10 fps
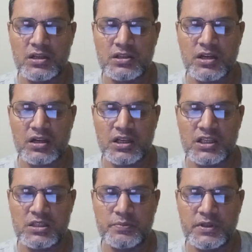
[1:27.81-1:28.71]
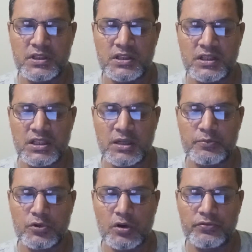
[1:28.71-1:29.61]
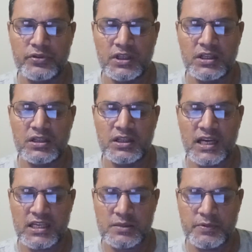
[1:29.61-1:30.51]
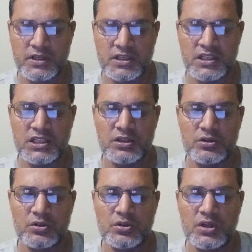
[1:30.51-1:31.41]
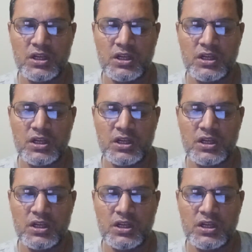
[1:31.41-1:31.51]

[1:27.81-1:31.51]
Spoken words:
shutter speed, depth of field, aspect ratio,